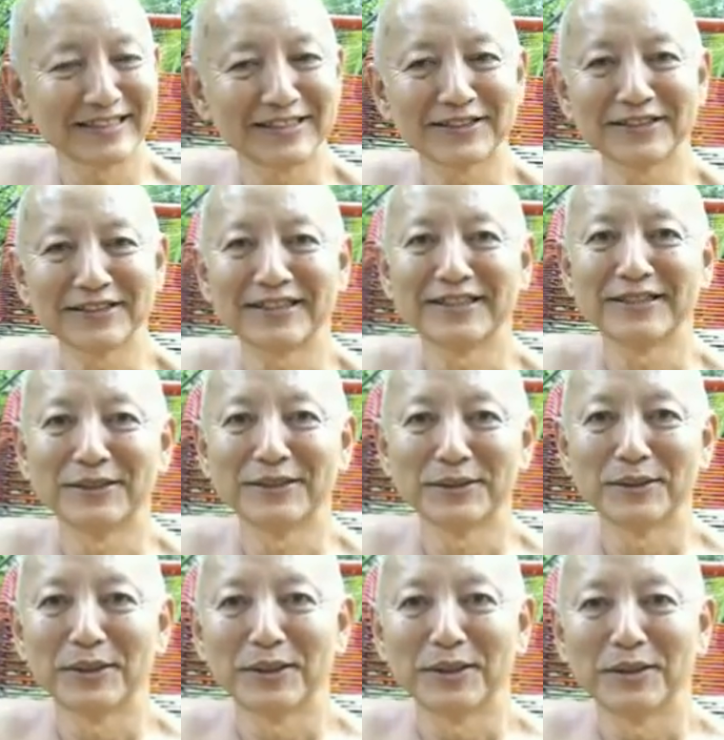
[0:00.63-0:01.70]
Okay.
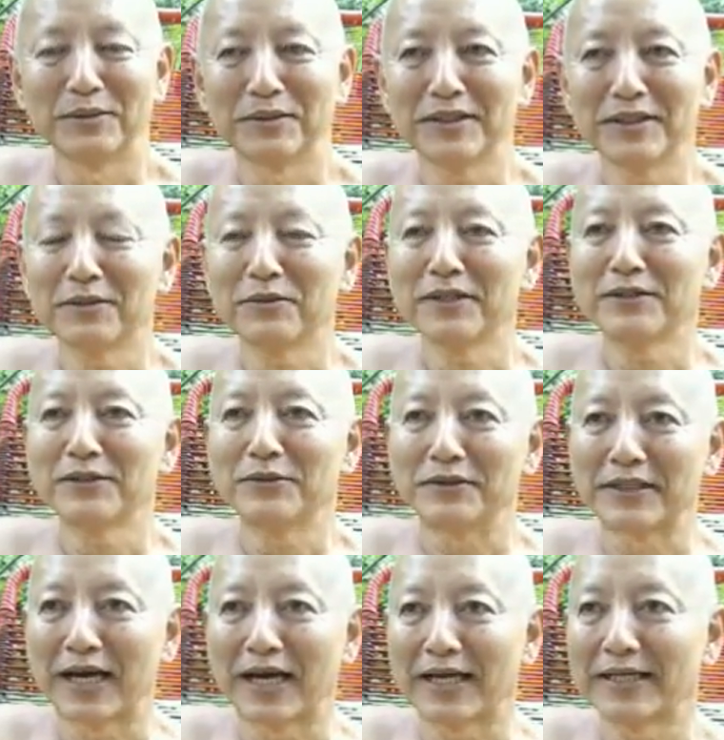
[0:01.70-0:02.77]
When I went to
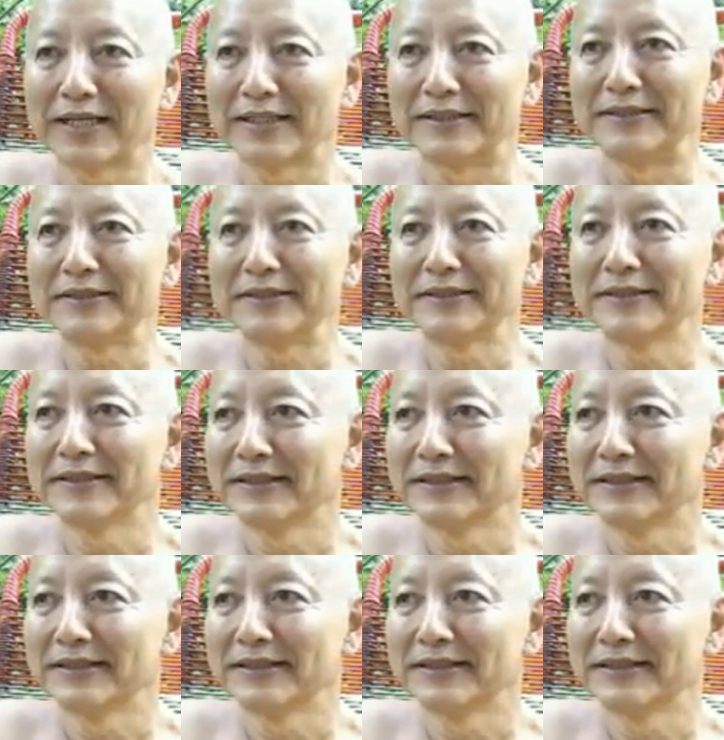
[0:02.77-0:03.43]
Thailand,